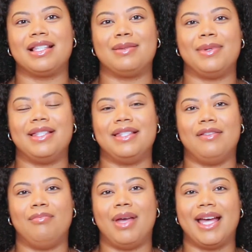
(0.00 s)

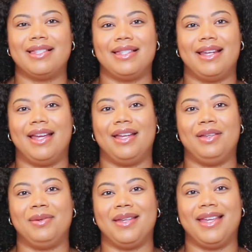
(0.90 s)
expensive bassinet
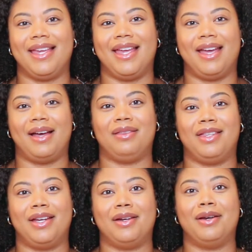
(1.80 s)
you can get out
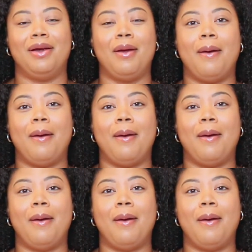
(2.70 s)
there,